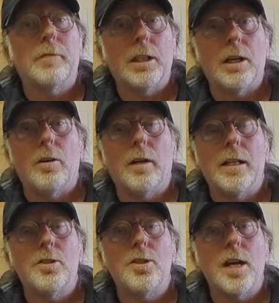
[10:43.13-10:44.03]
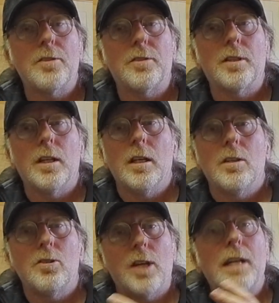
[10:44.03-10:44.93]
and just
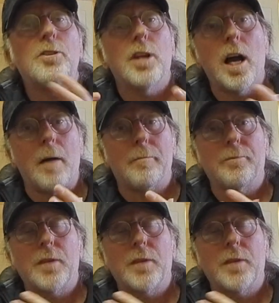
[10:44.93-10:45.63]
change it up.